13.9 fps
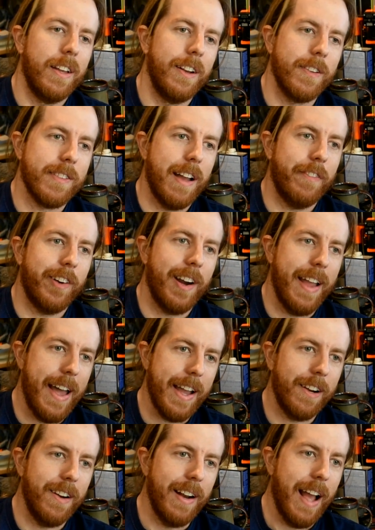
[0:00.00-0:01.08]
It's not very
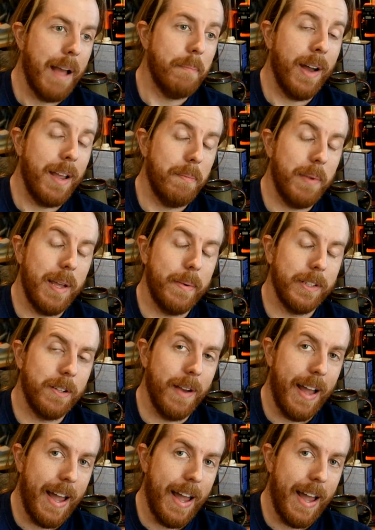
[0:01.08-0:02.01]
accurate. I might be able to